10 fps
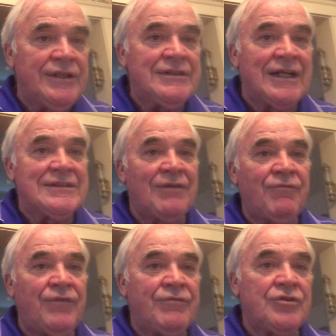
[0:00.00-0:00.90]
These guys are
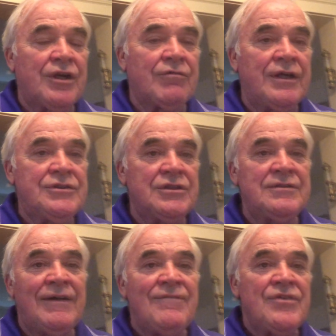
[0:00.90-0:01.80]
fifth generation,
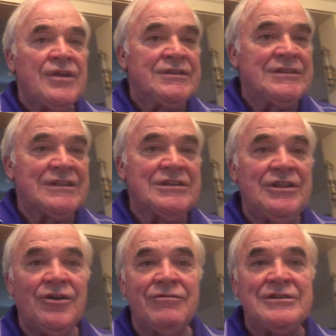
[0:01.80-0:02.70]

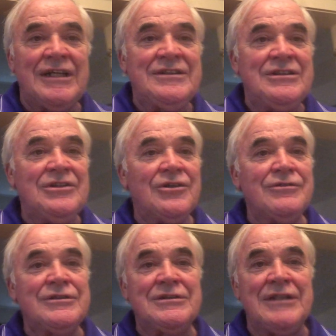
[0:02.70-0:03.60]
1600s,
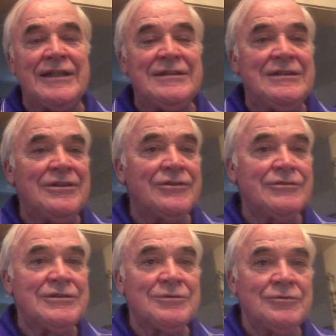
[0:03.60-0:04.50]
1800s,
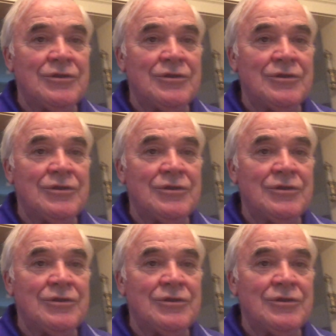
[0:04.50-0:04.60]
1900s.